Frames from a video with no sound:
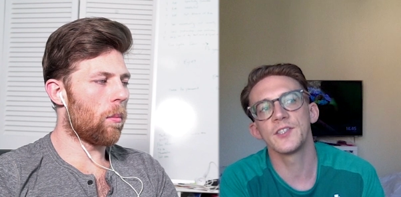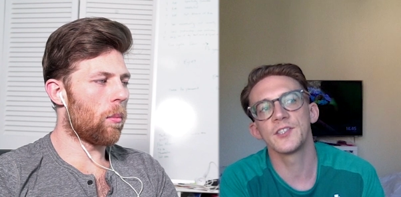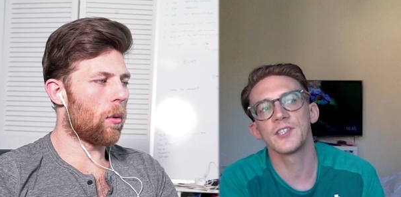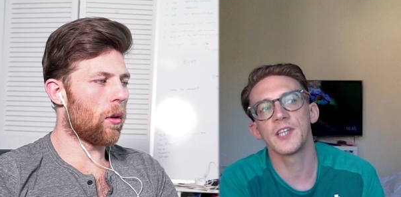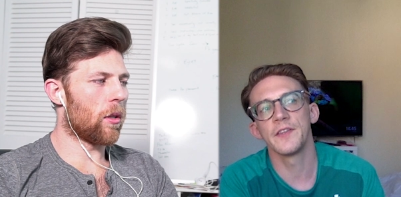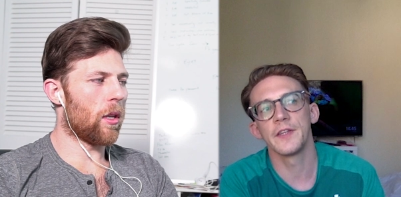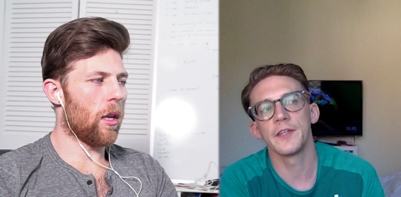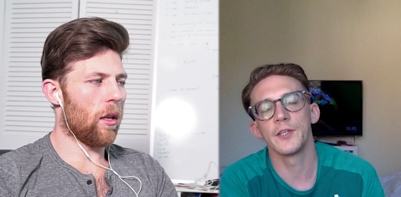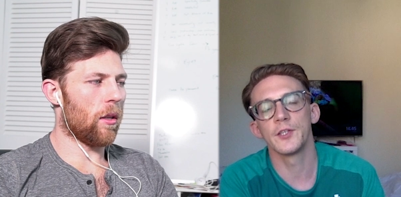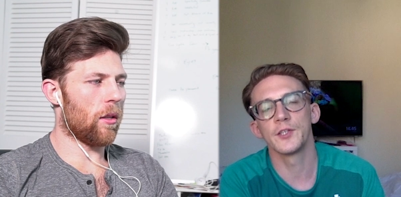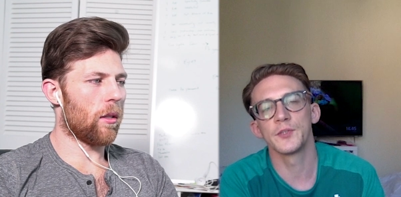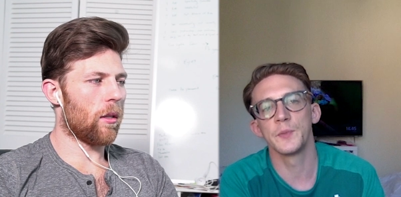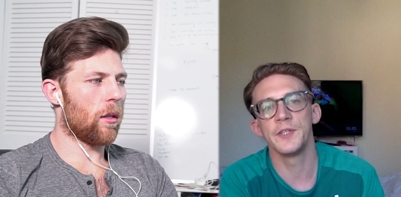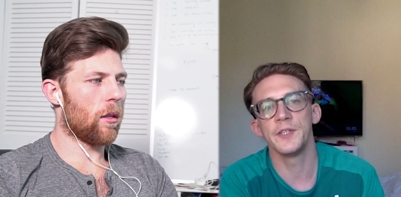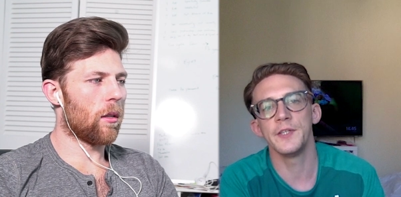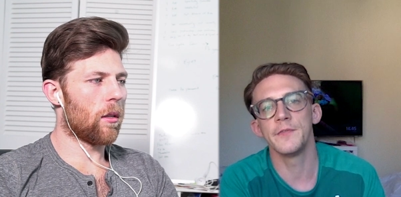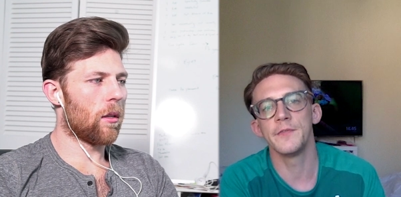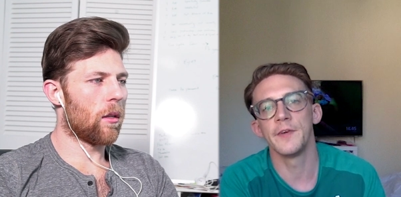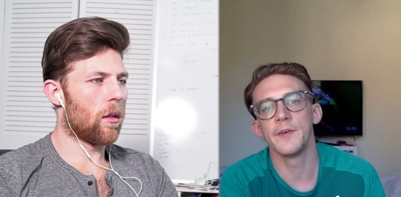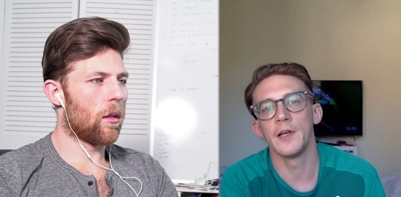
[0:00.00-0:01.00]
Speaker 1: something persist? that's
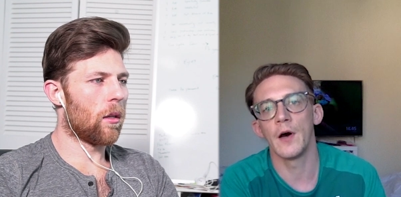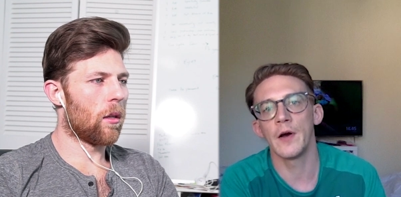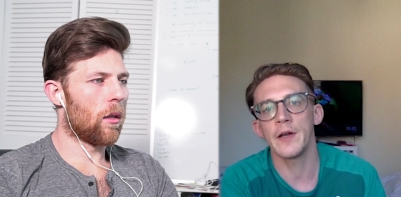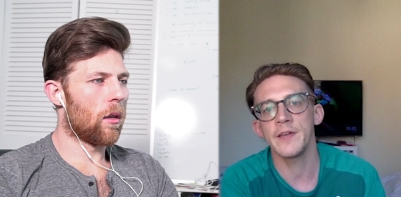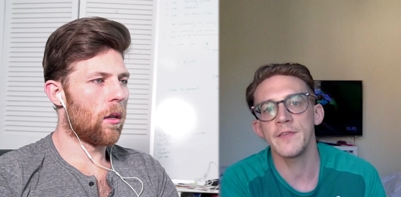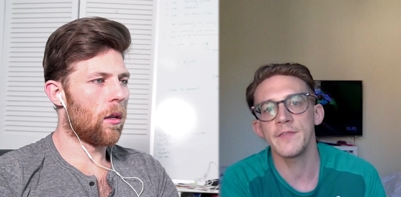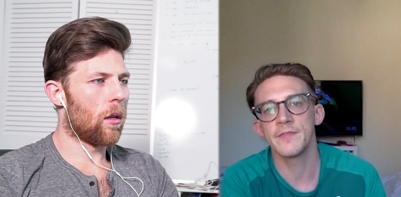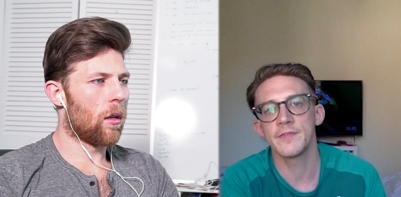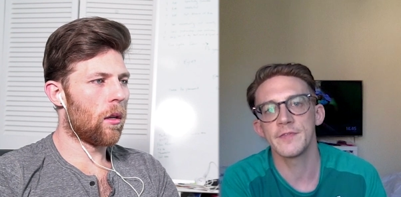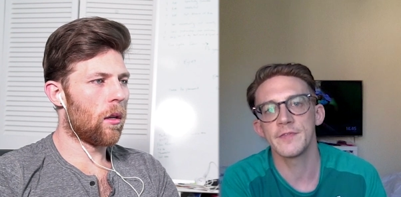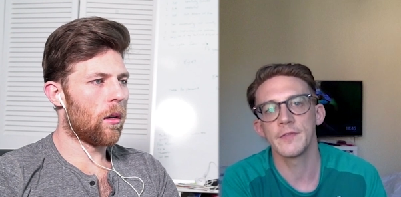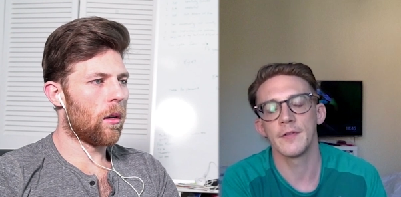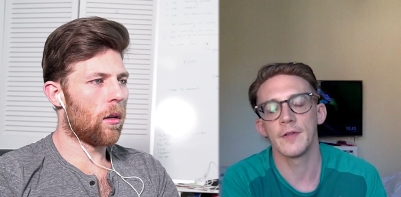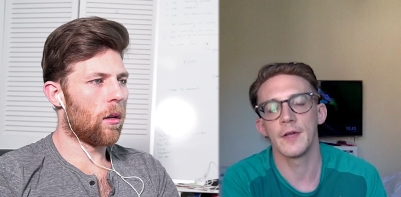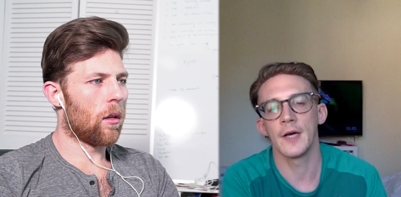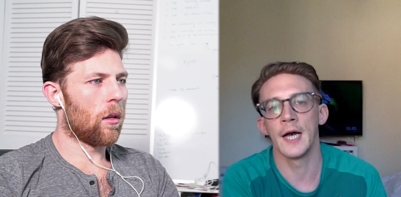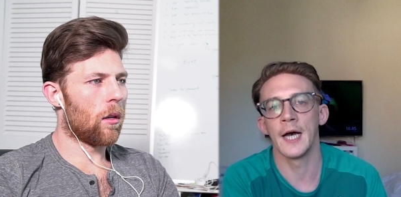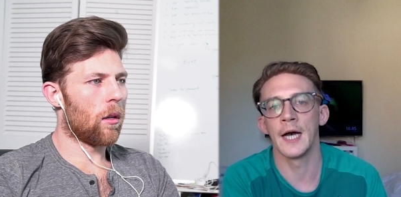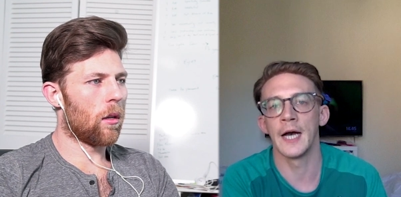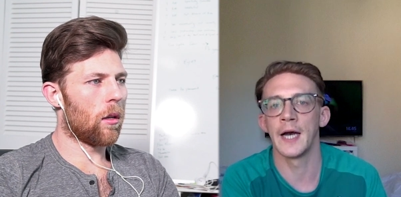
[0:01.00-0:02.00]
with you for life.
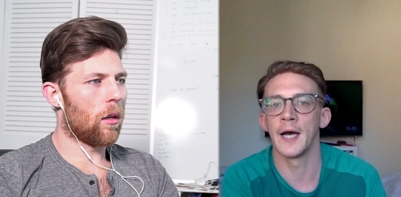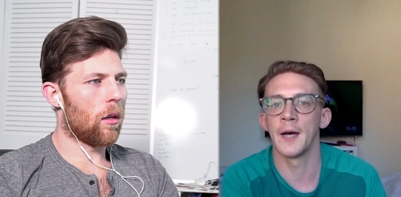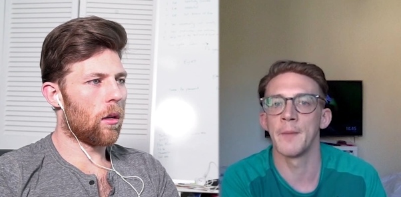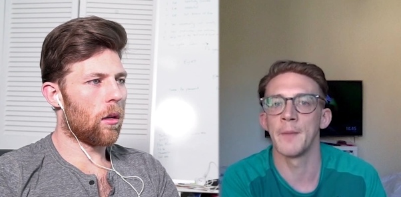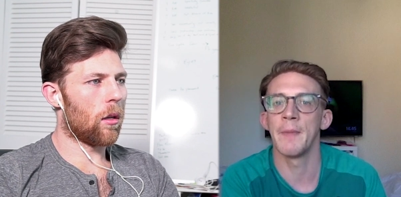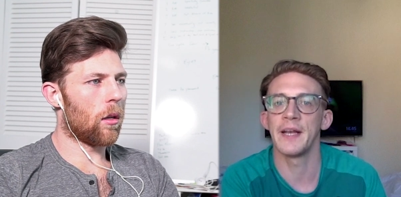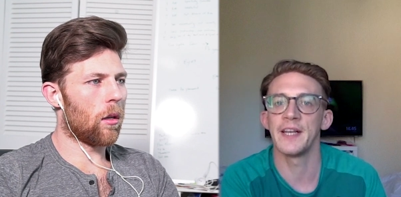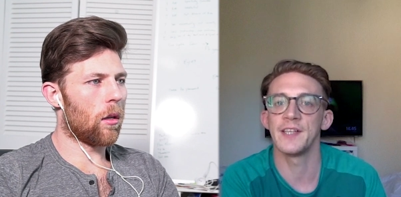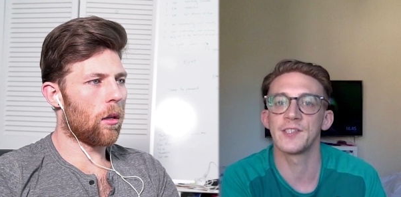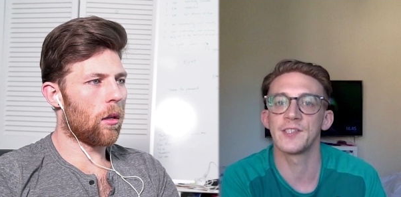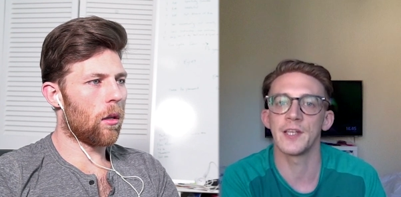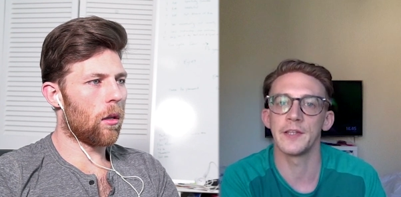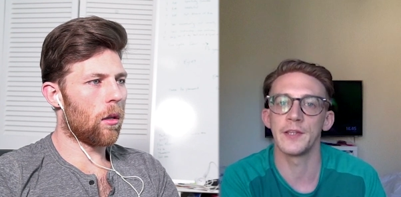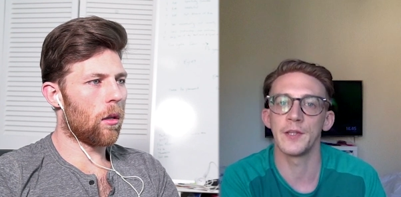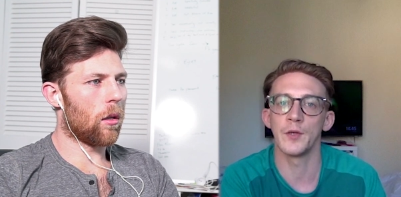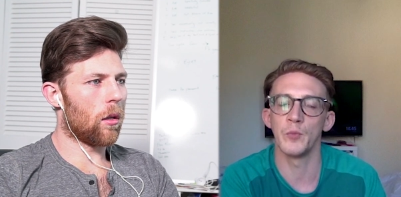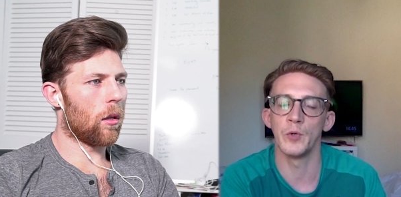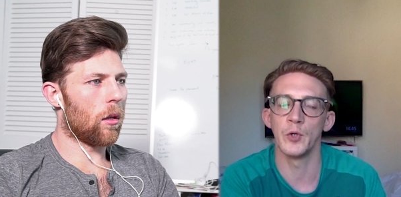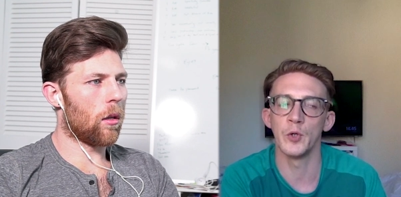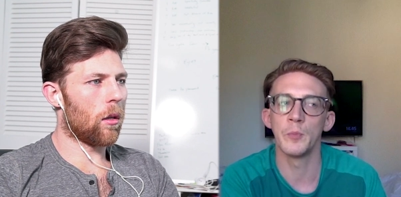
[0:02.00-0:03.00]
Um, and it's something
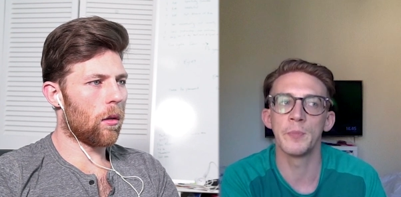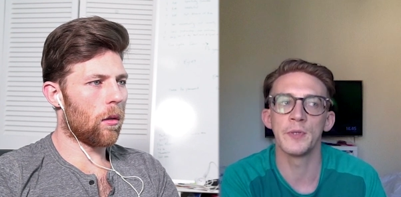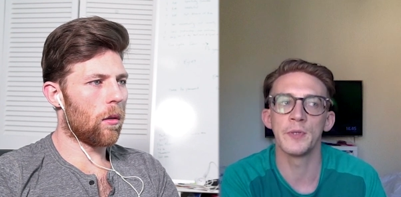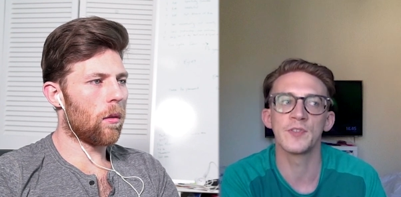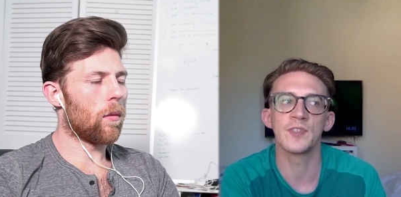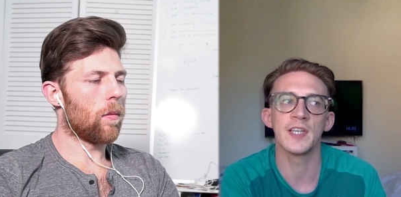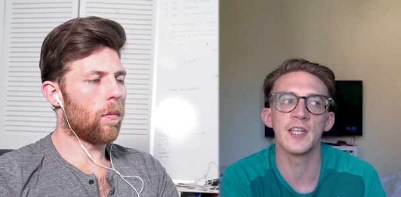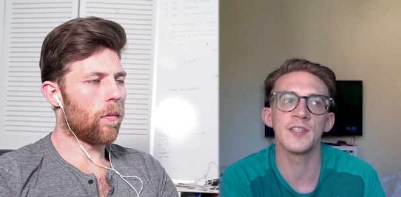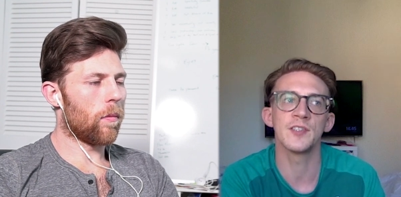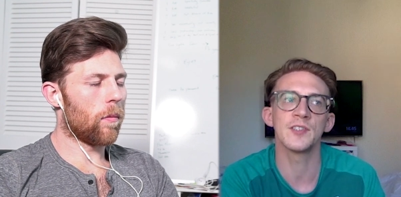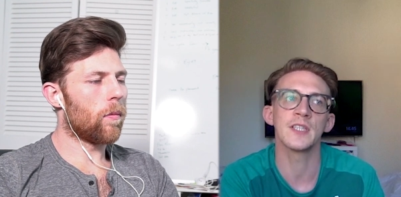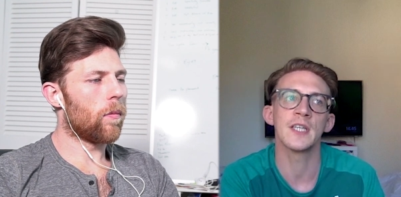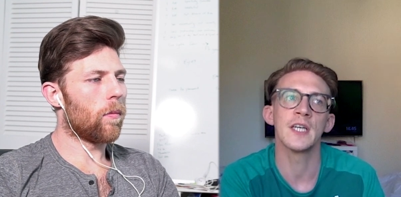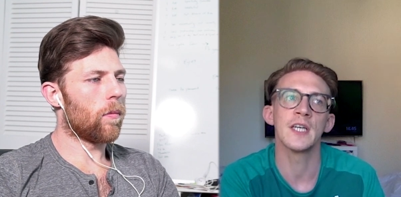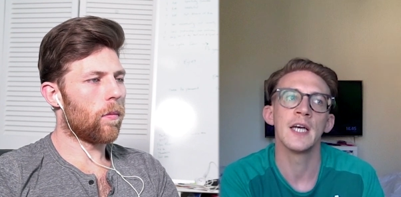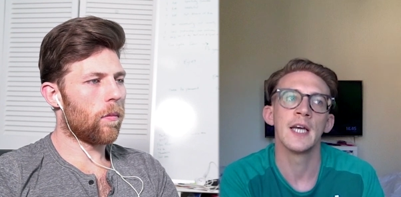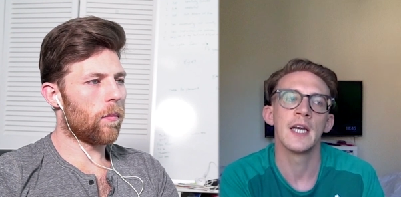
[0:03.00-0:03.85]
that will persist